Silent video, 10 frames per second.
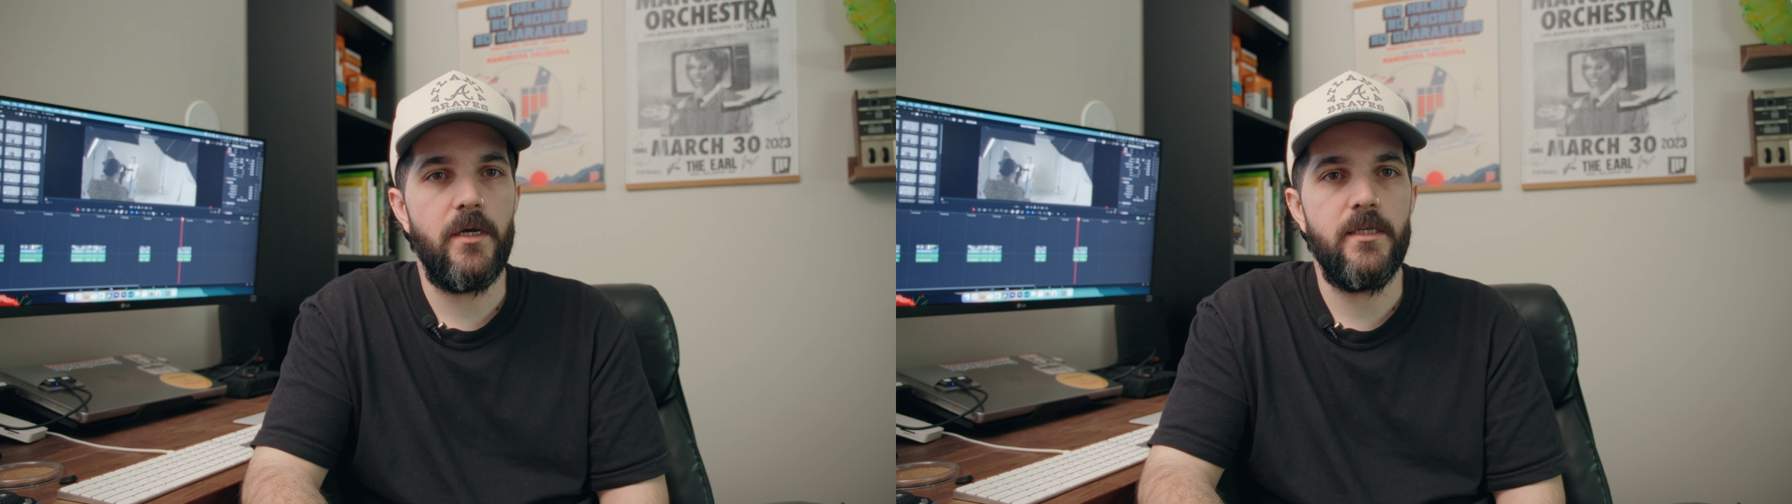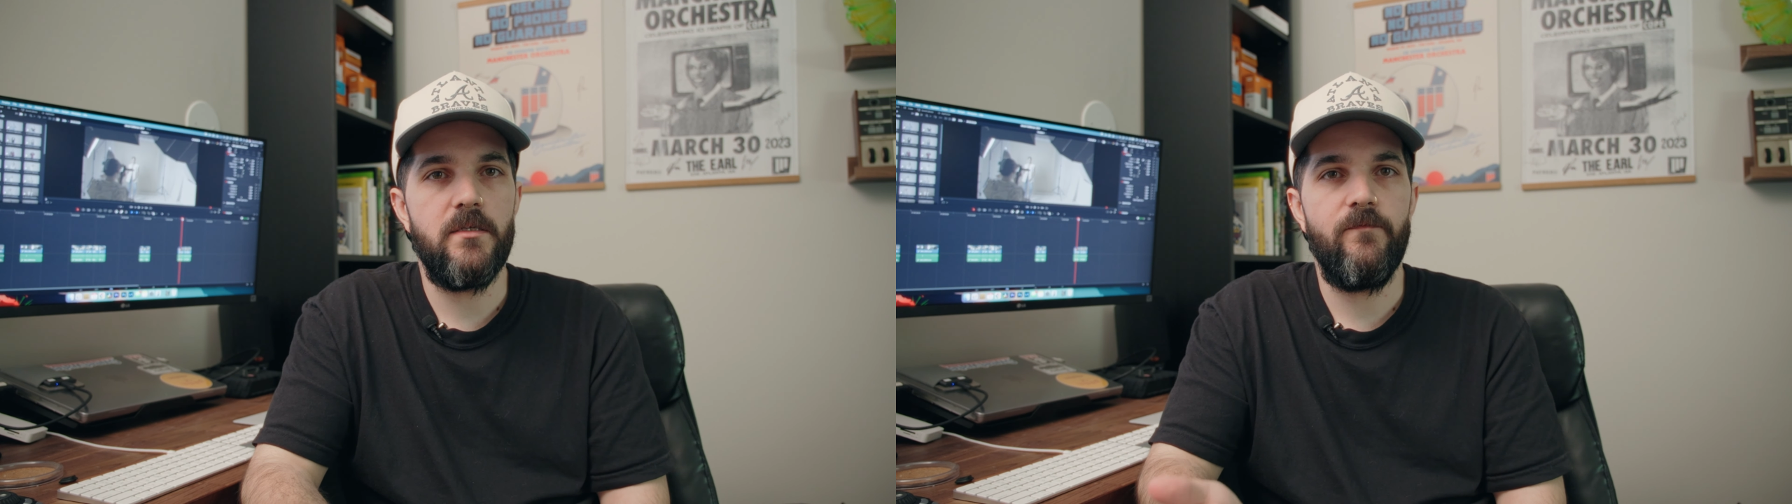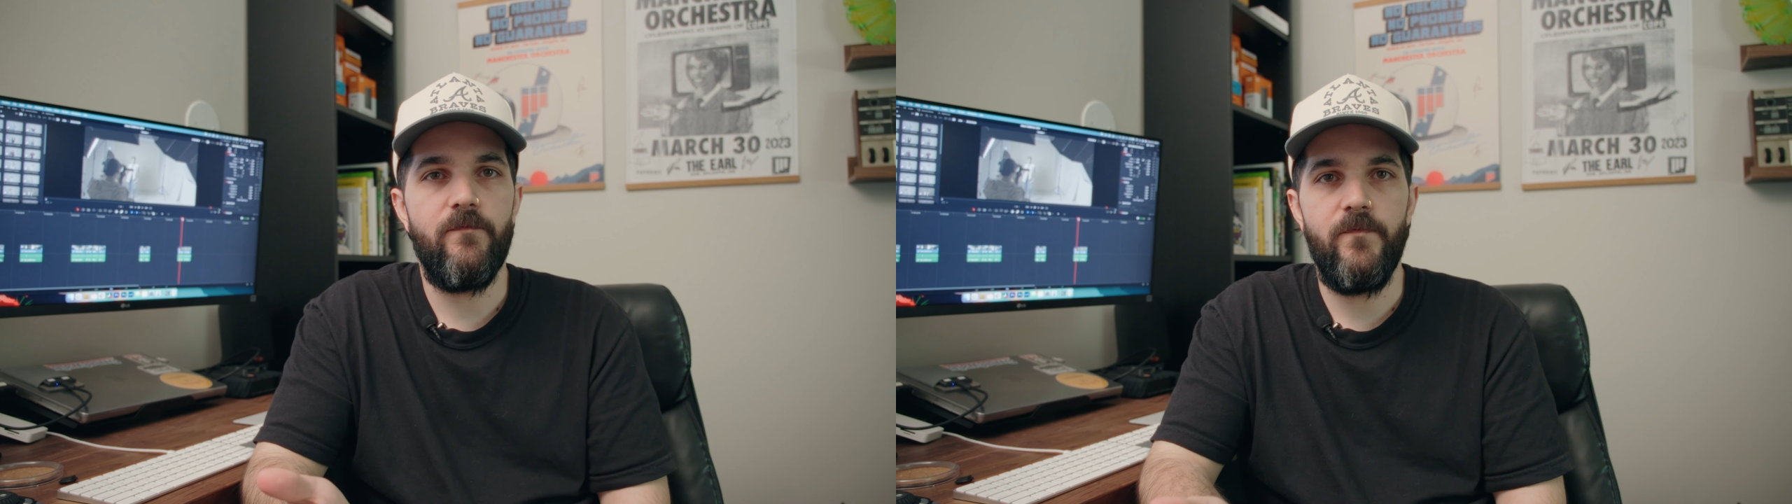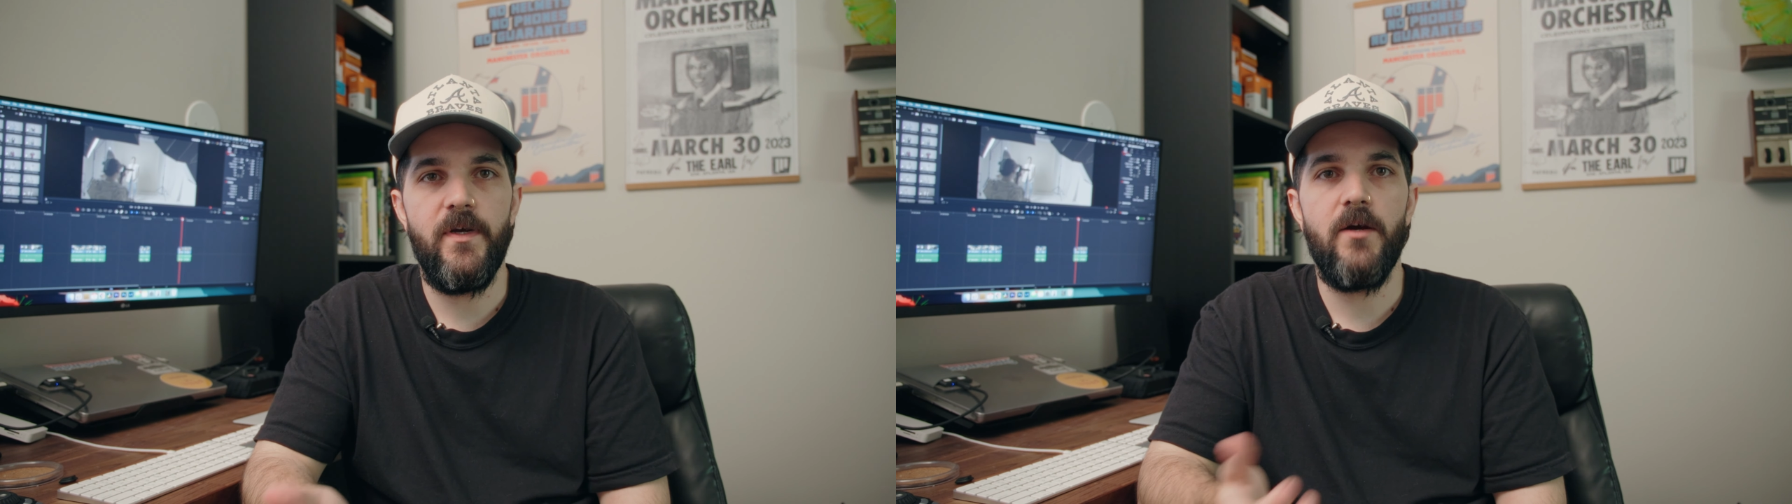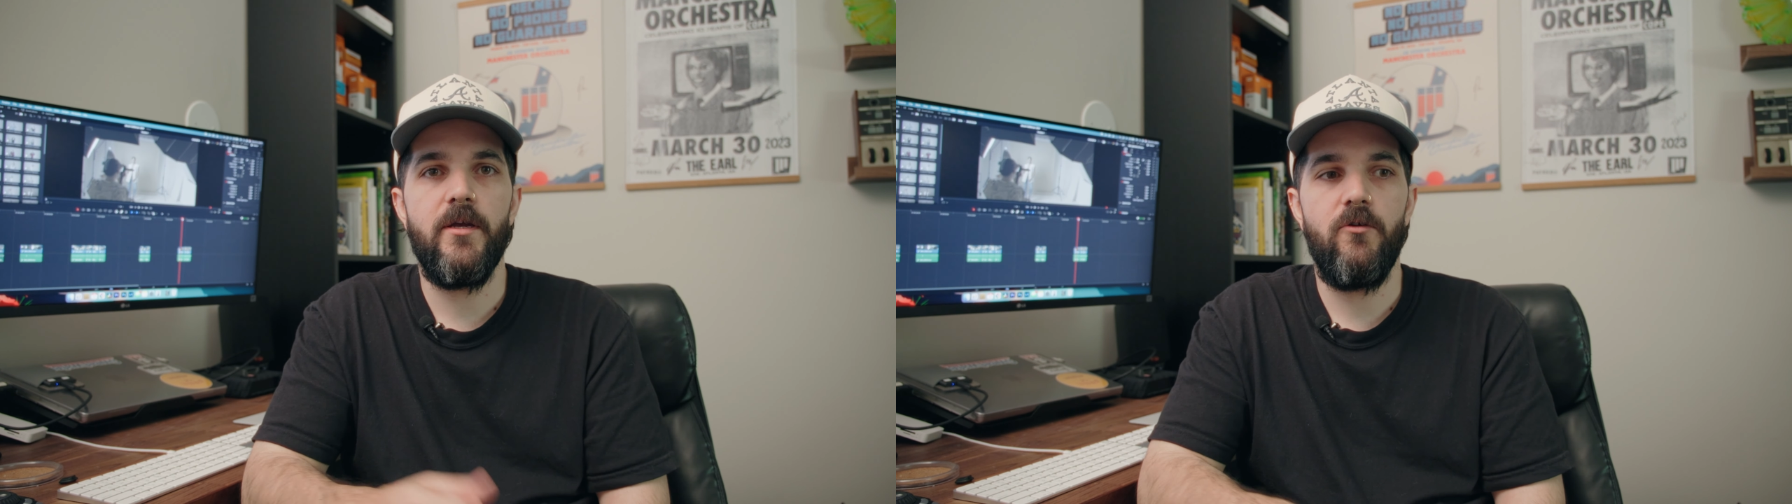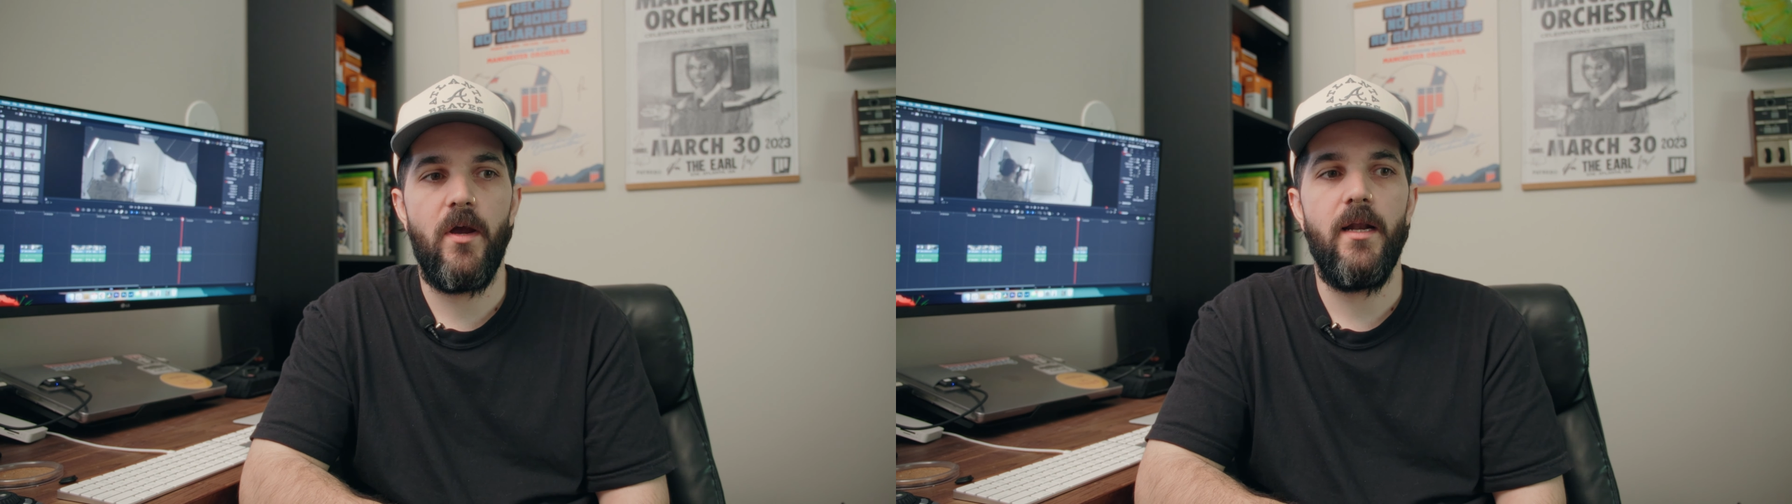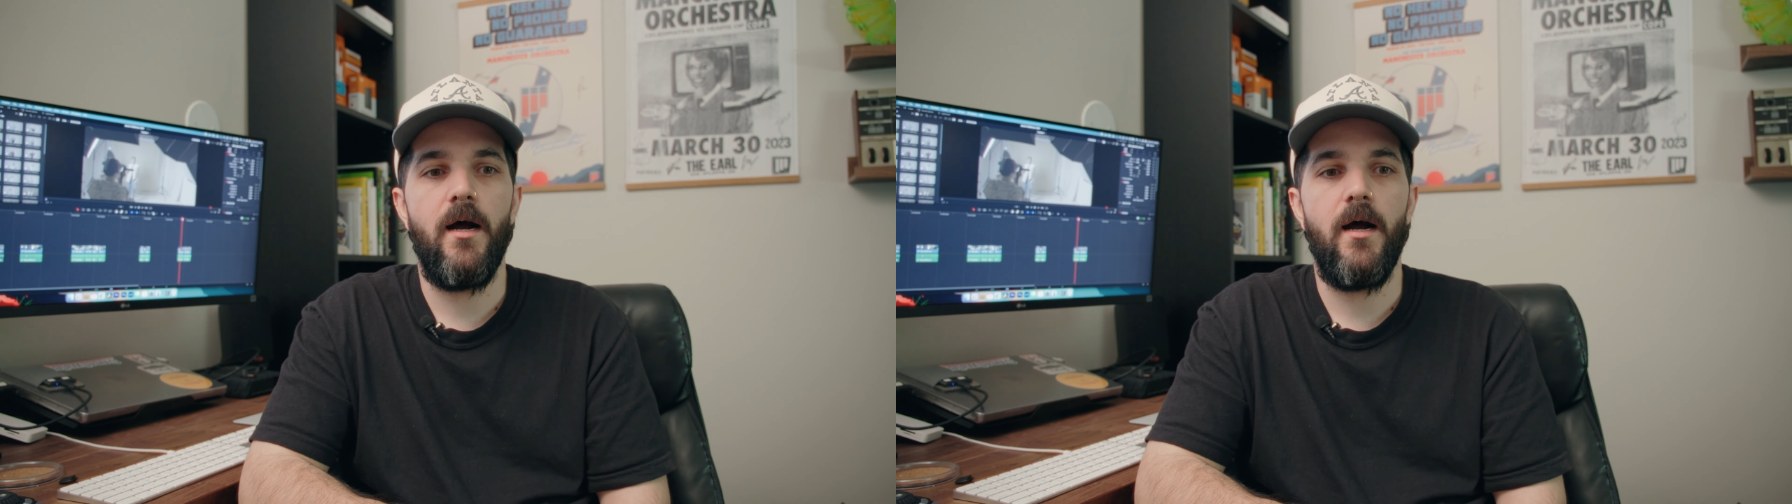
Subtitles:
it's a very great